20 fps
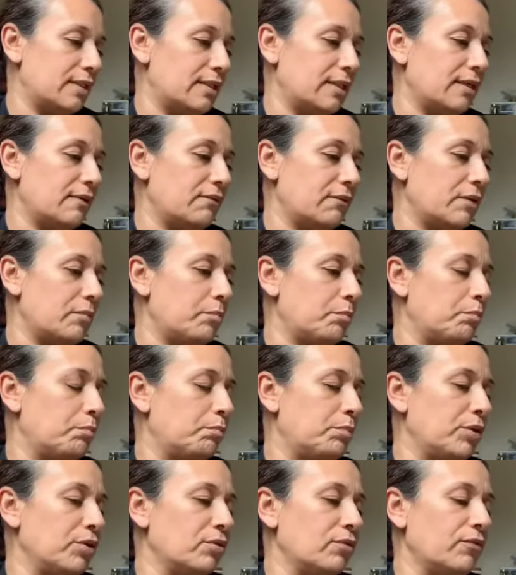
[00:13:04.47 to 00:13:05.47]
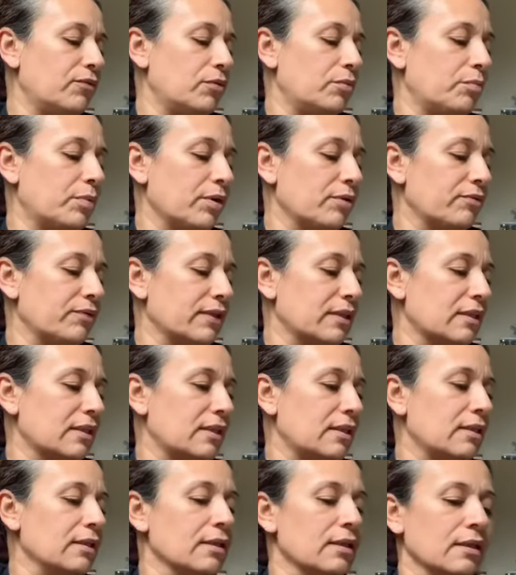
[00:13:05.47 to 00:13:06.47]
a beautiful, perfectly
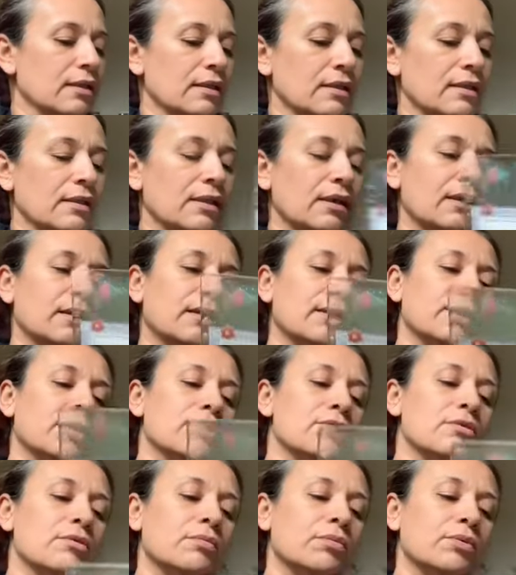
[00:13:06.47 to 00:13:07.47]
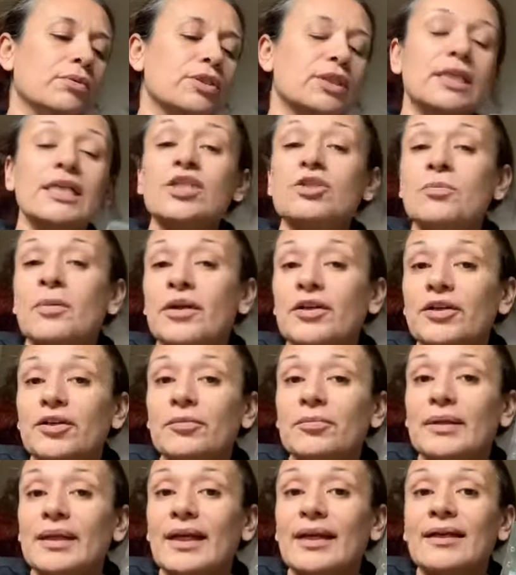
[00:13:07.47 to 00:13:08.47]
usable stitch marker,
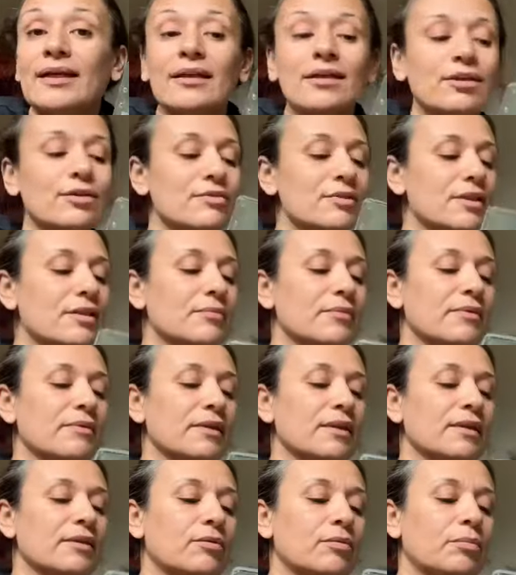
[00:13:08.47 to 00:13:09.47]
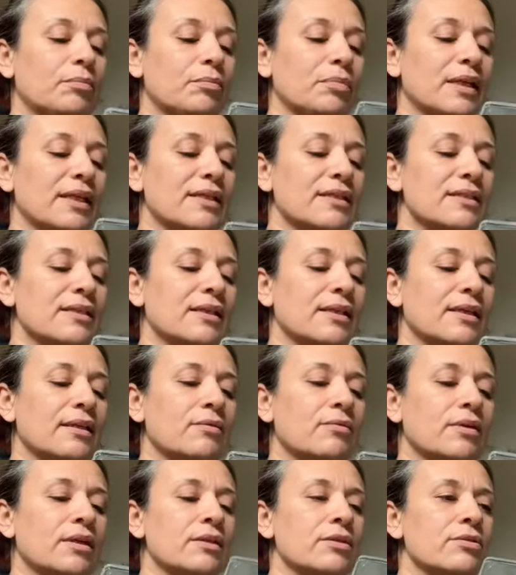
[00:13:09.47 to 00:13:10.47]
but I can use some of the little plasticky
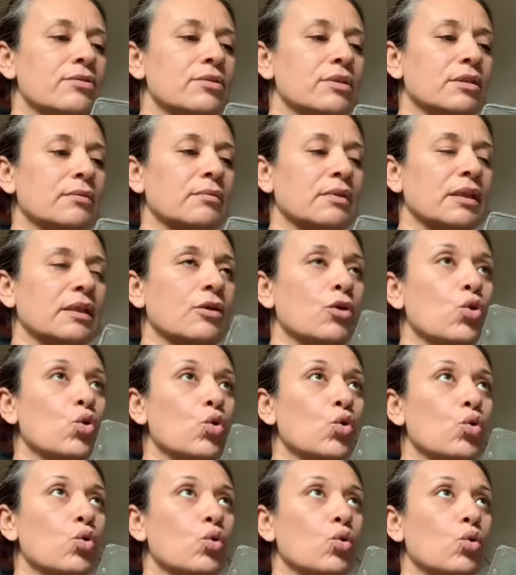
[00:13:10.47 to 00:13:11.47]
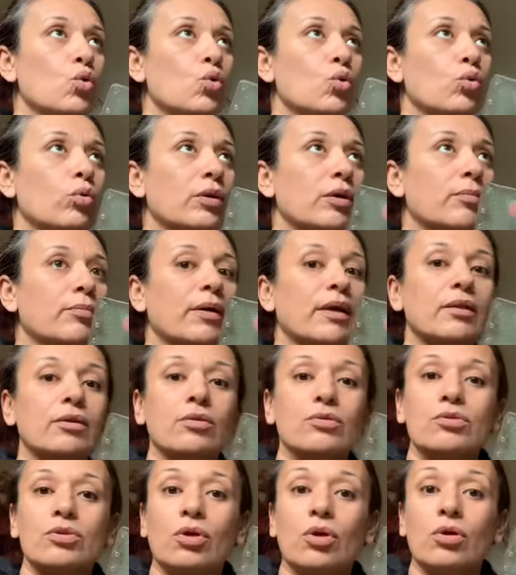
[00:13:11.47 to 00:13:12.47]
ones or something. Ooh, what about
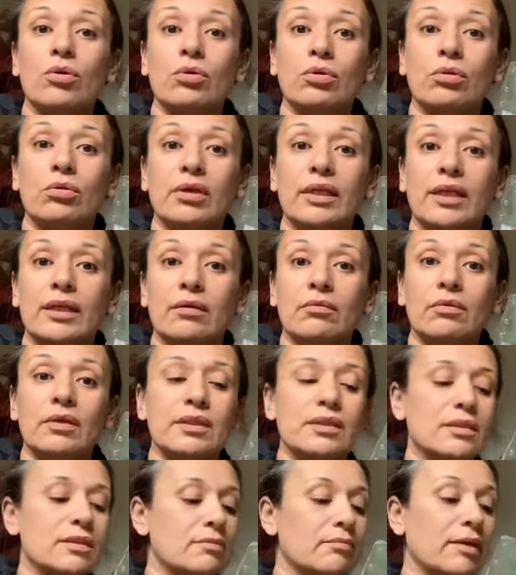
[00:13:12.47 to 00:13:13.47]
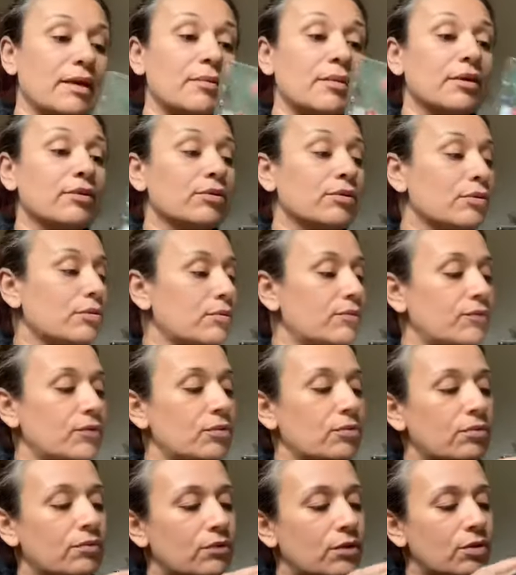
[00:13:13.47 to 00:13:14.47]
those cocoa knit ones? Maybe I'll throw a few
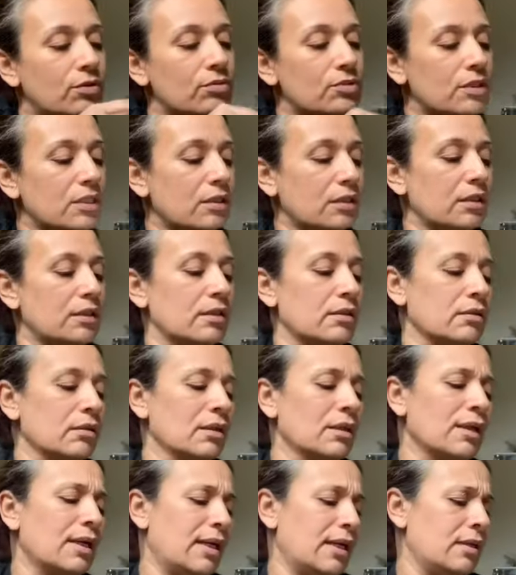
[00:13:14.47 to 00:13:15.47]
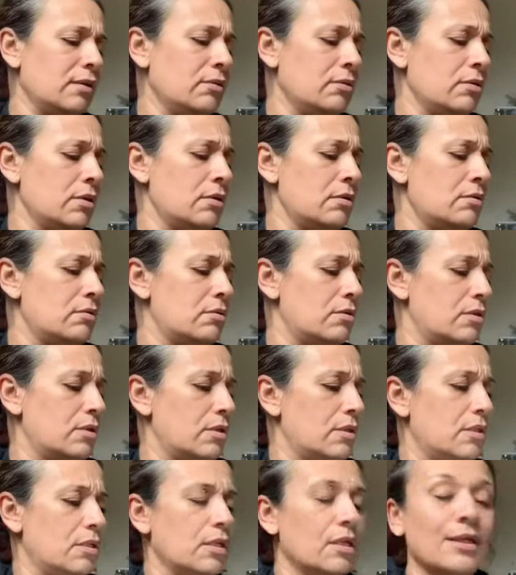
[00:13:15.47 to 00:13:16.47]
of those in there. I don't know.
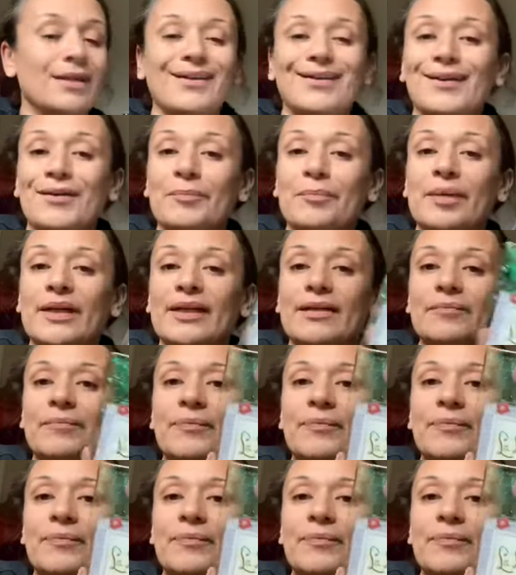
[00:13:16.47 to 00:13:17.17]
But